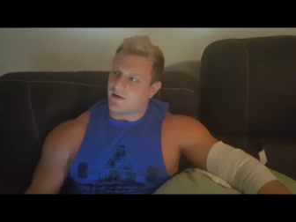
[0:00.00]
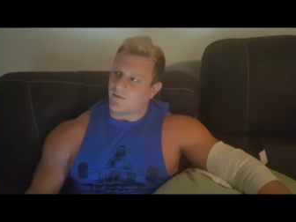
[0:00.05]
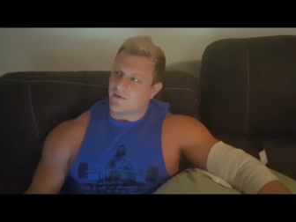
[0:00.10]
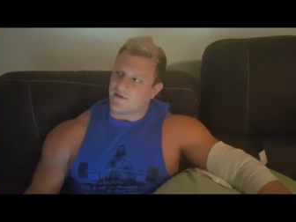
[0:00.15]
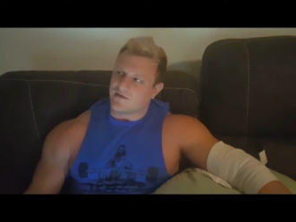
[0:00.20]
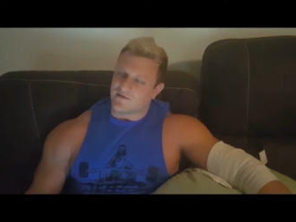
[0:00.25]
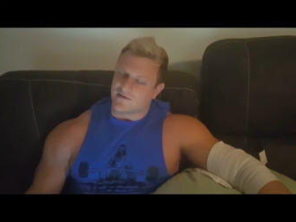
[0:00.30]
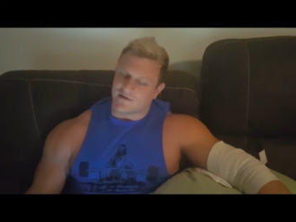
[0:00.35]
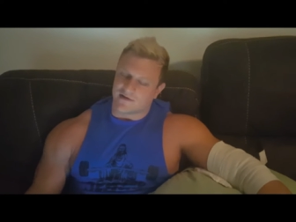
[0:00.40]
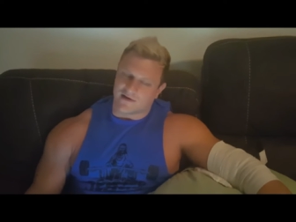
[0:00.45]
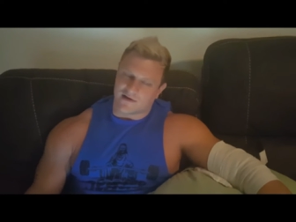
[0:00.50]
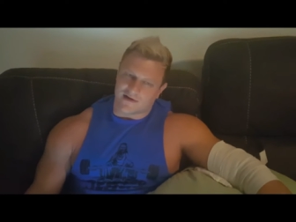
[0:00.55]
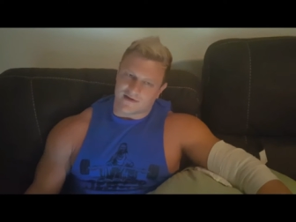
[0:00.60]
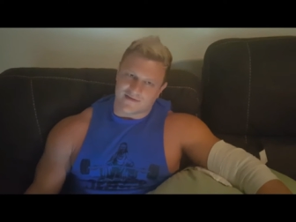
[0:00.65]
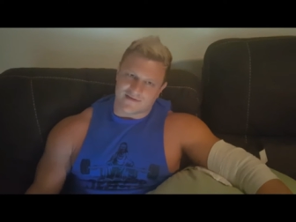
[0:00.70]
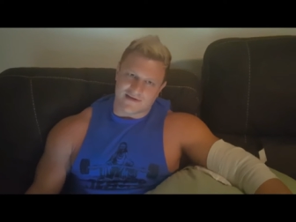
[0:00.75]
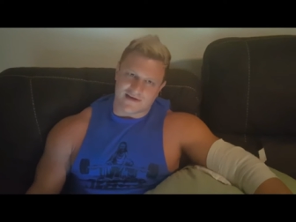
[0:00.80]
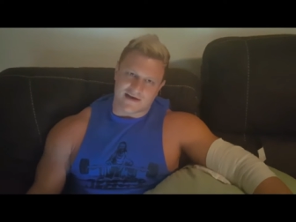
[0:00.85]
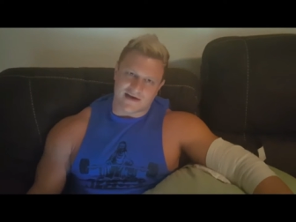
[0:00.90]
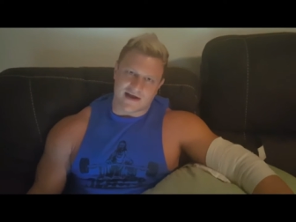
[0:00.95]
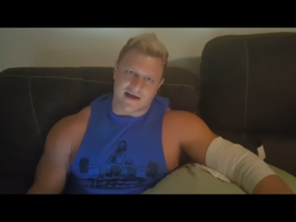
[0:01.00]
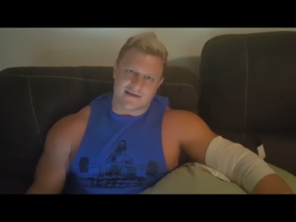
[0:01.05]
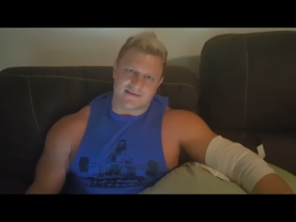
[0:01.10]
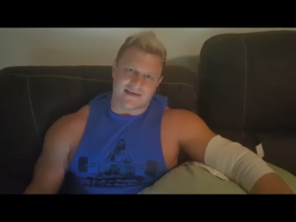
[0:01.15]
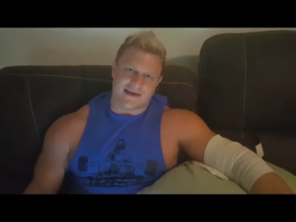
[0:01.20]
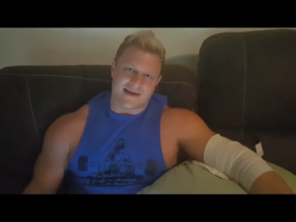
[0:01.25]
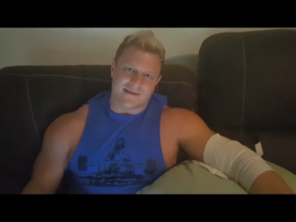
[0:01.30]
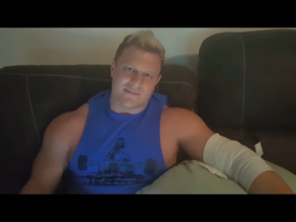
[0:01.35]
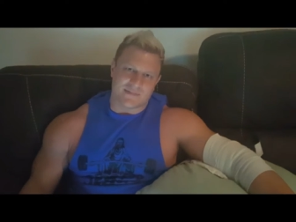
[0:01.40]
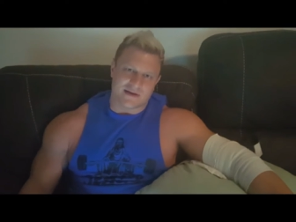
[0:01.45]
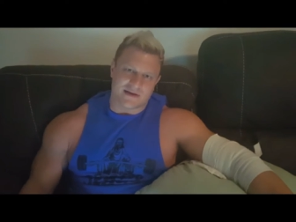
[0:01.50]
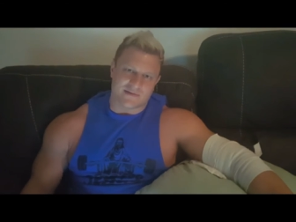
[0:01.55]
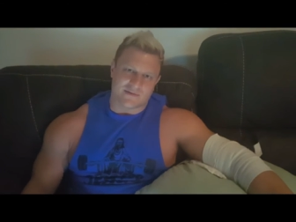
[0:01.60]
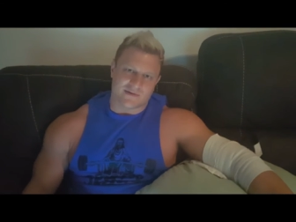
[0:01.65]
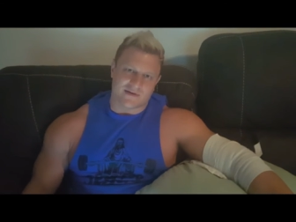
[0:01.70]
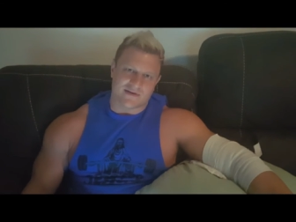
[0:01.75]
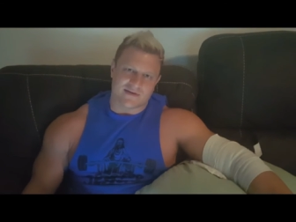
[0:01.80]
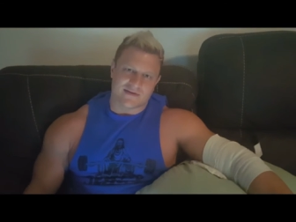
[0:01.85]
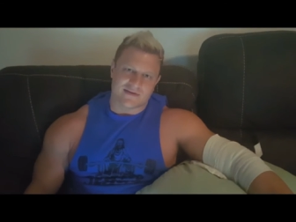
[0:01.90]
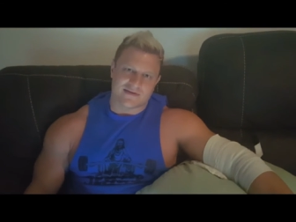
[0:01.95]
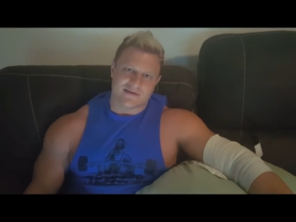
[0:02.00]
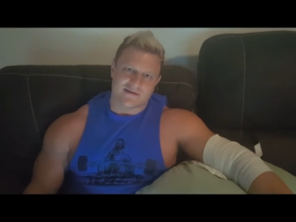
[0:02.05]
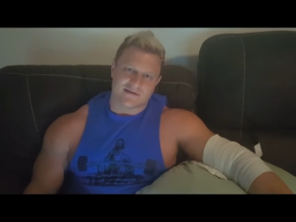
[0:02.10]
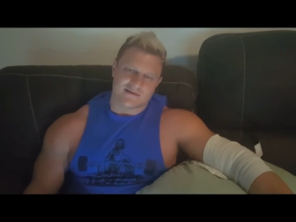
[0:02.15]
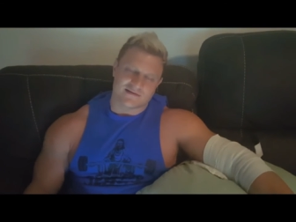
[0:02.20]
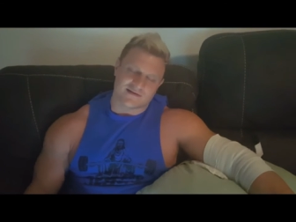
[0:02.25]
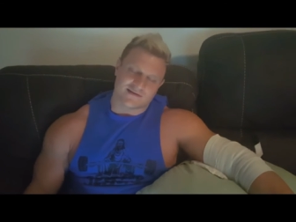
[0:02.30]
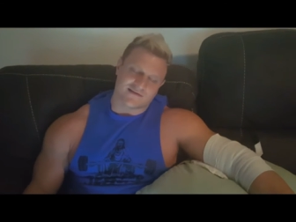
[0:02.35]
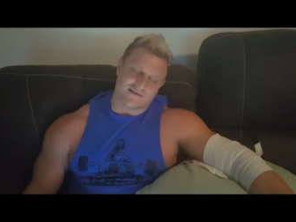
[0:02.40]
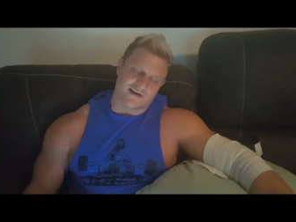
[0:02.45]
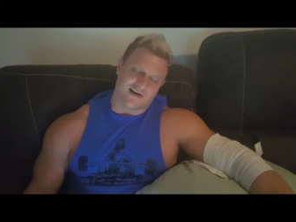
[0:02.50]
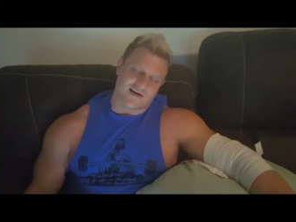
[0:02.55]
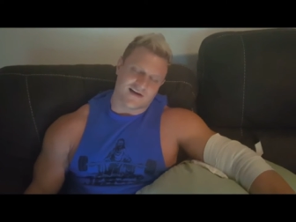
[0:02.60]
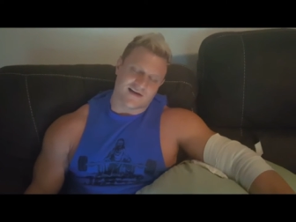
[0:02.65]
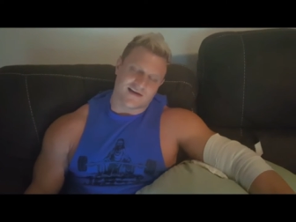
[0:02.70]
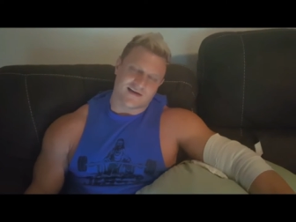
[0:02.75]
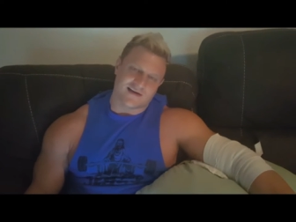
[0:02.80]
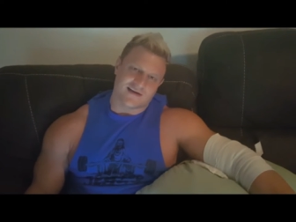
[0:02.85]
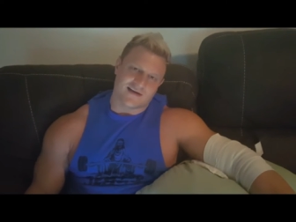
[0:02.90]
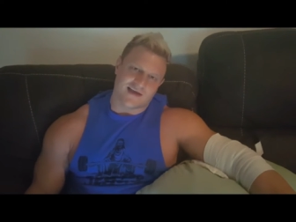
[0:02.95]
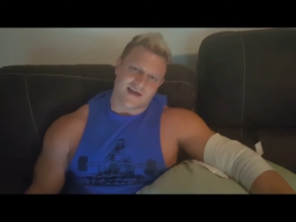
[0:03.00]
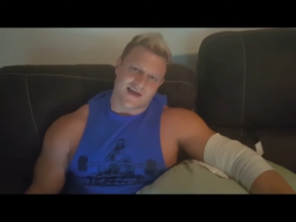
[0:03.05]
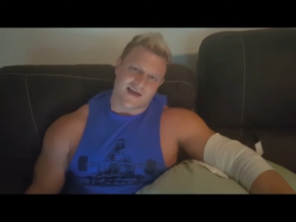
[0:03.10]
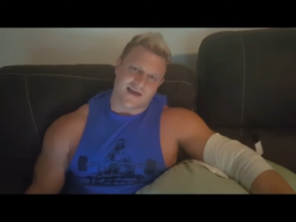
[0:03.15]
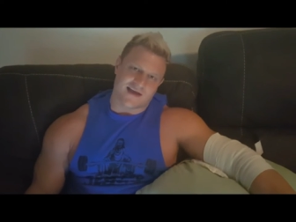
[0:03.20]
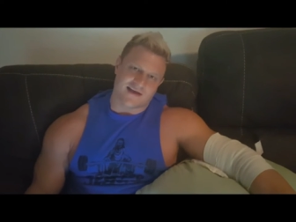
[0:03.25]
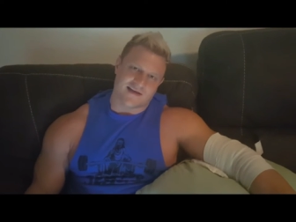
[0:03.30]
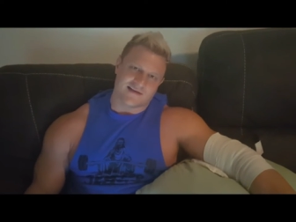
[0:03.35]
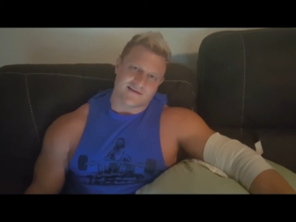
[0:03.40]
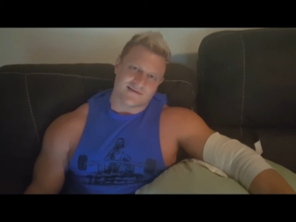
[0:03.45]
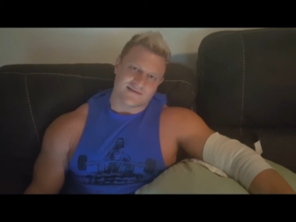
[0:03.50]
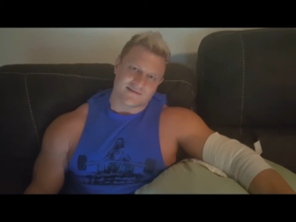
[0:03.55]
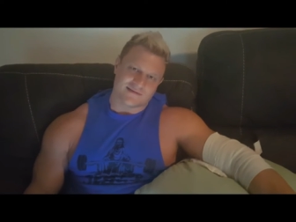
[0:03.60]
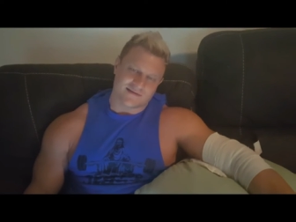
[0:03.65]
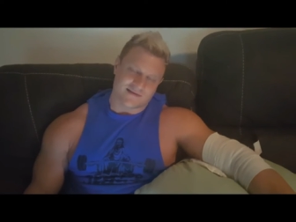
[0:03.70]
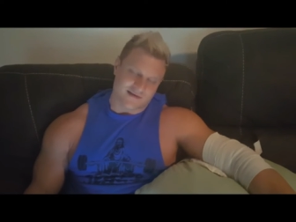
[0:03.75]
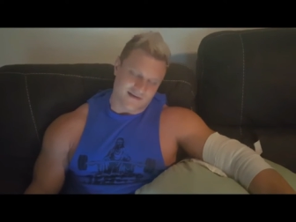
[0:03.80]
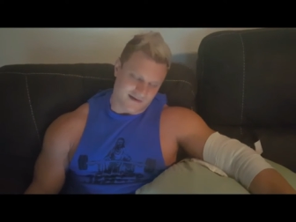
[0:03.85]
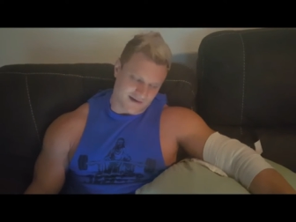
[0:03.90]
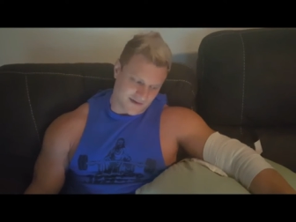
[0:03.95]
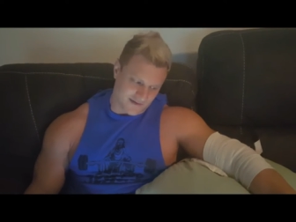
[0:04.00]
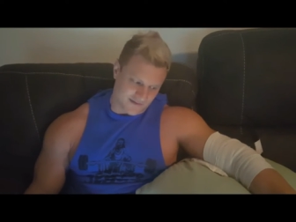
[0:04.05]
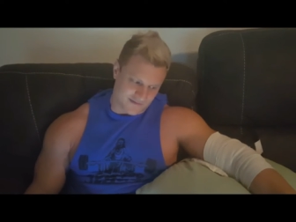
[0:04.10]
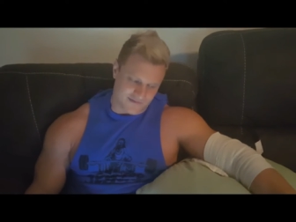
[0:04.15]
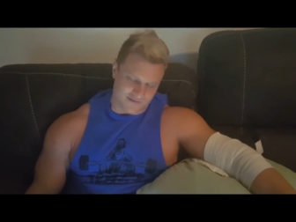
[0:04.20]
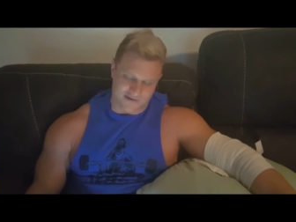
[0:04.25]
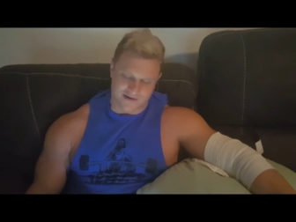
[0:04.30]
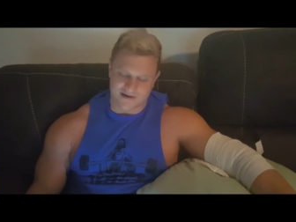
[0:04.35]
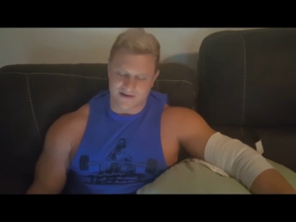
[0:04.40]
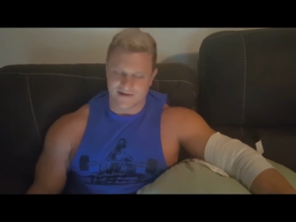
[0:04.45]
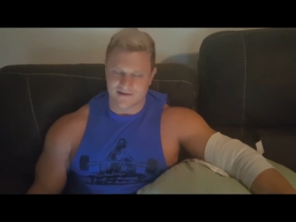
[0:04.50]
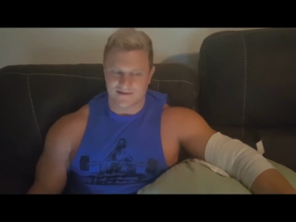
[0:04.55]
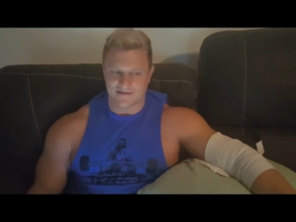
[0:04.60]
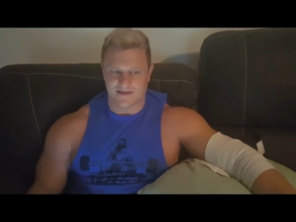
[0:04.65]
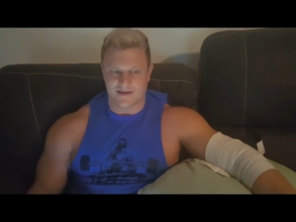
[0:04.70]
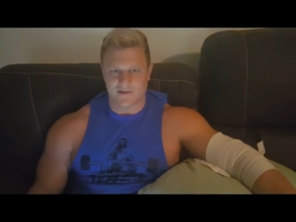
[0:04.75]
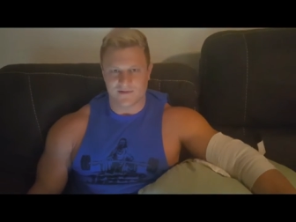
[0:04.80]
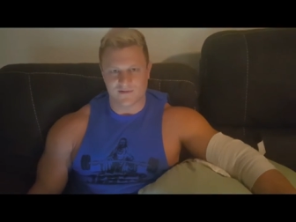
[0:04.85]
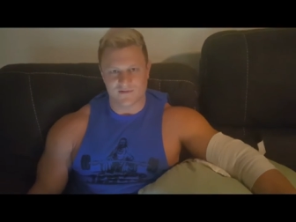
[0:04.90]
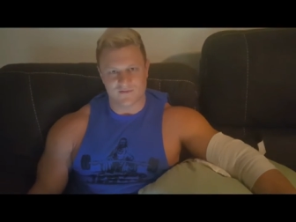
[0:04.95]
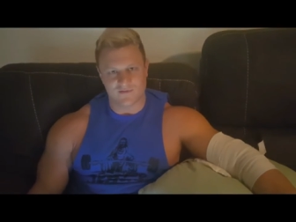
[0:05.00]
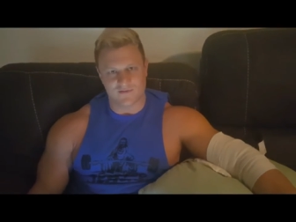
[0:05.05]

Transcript: I went to TNA taping with Tatanka and another friend. That was